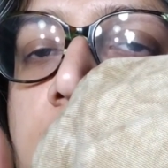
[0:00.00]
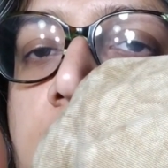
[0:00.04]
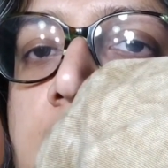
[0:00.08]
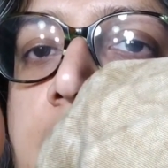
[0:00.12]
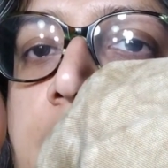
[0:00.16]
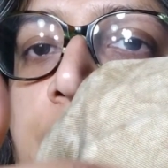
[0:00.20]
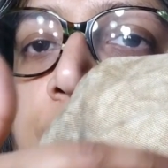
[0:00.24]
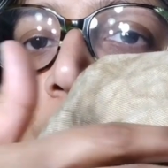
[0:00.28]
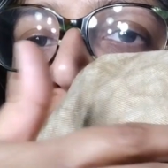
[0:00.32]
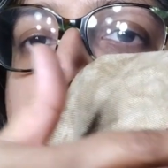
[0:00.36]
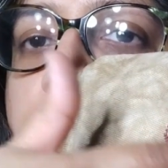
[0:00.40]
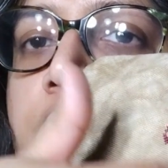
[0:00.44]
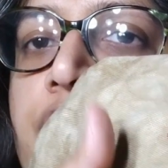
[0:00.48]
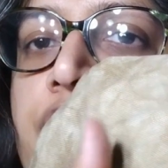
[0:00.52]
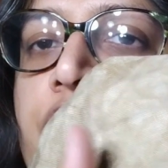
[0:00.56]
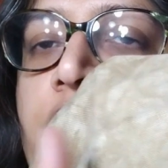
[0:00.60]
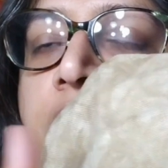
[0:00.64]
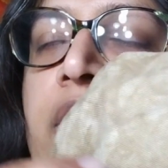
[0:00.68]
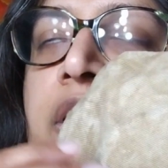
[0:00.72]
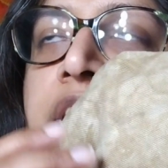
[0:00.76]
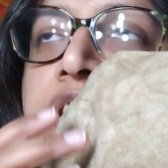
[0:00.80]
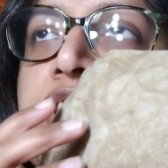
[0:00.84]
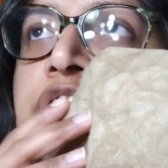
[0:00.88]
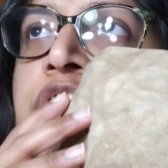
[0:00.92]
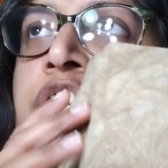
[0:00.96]
It's pretty
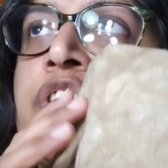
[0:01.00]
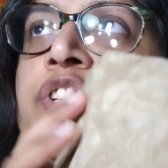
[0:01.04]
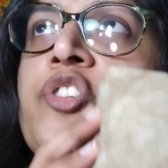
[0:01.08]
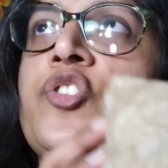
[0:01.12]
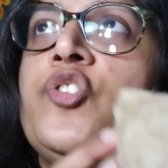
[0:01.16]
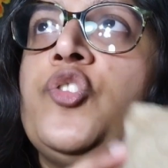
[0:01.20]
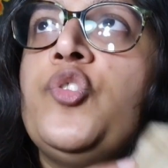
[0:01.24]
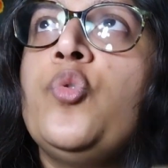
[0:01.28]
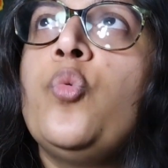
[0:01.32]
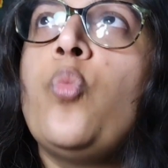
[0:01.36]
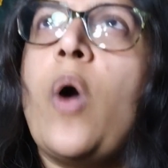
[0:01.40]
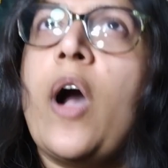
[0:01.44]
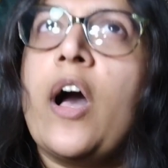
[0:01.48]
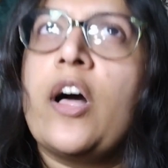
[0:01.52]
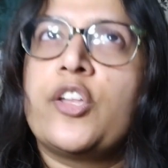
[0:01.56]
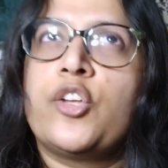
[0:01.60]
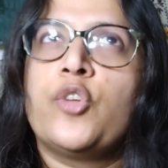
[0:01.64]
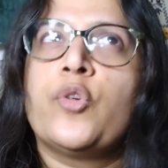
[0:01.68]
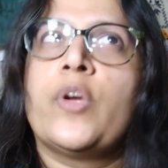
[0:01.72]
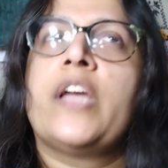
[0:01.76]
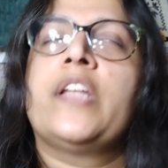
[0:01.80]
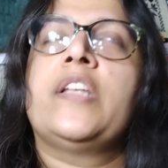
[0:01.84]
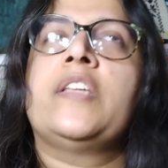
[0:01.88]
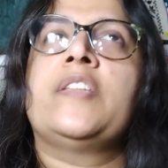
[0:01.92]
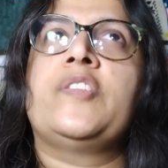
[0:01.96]
challenging to do while
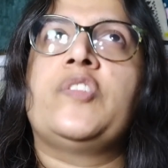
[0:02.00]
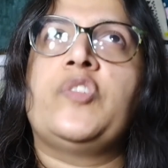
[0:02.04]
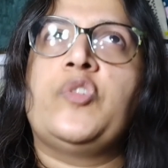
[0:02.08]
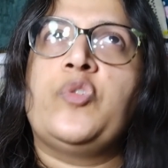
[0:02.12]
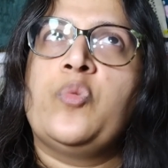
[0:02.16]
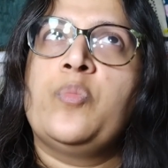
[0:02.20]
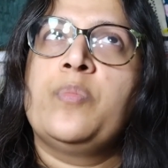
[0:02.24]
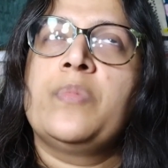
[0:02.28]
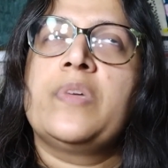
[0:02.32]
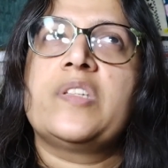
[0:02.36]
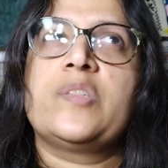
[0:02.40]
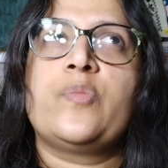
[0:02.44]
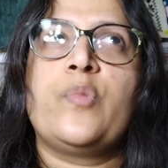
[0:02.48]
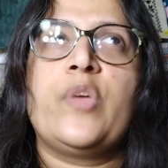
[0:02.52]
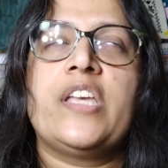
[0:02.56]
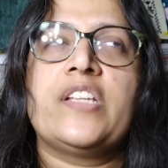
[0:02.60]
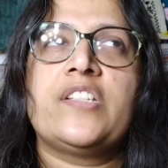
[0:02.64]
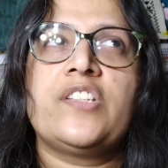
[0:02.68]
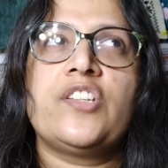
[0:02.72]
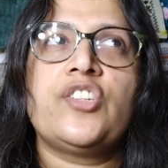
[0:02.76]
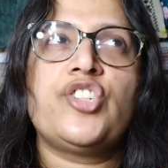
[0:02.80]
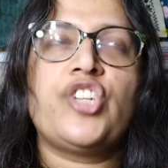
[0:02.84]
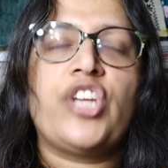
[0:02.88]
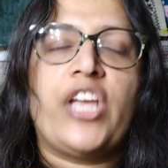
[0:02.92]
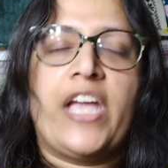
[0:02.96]
you're on a Zoom because we get
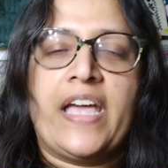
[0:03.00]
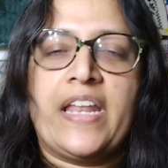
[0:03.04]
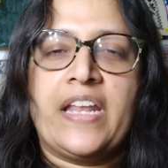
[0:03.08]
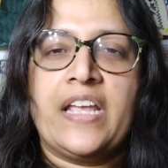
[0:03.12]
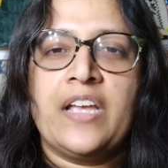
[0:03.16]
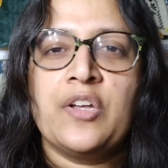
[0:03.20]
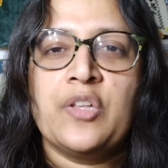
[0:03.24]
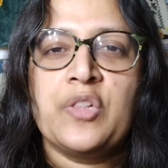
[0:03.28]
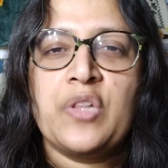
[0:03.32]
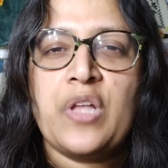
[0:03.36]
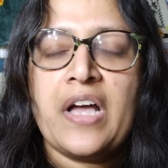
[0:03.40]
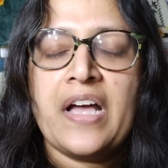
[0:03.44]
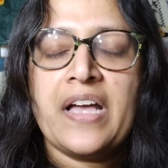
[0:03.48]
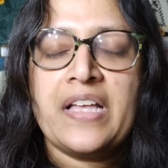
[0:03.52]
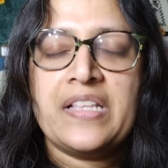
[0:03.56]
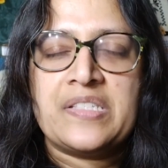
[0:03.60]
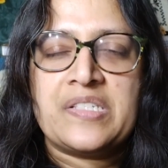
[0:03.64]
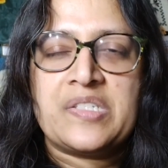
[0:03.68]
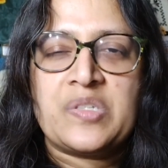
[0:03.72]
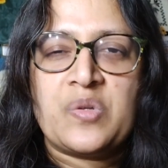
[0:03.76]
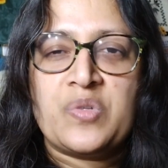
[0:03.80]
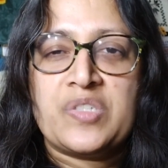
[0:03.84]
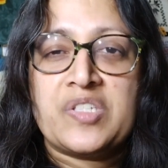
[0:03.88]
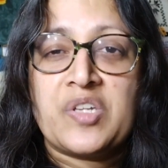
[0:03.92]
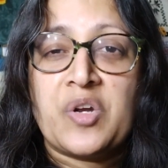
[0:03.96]
to chatting a lot,
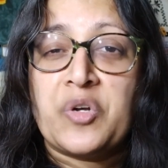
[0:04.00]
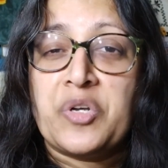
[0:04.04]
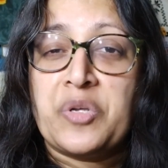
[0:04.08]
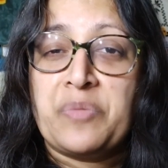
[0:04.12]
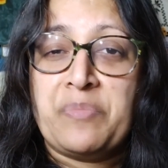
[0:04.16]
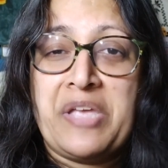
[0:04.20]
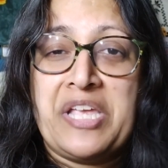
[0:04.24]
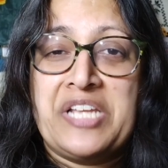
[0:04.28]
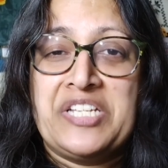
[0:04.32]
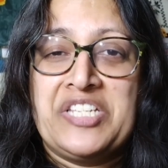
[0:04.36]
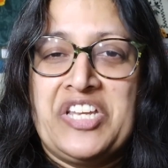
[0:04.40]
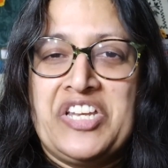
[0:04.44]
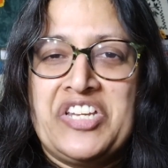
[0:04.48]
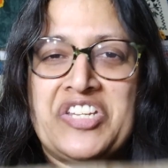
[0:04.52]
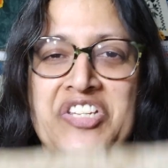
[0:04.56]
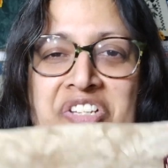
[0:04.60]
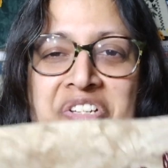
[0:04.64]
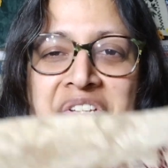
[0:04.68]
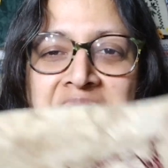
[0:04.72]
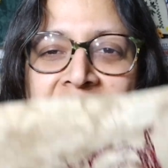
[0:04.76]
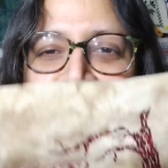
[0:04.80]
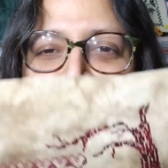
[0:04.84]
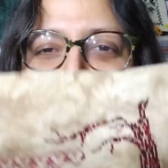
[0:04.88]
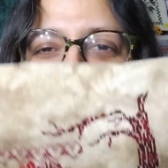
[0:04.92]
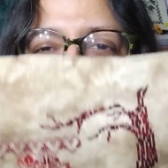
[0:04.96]
and so it's hard to pay attention to the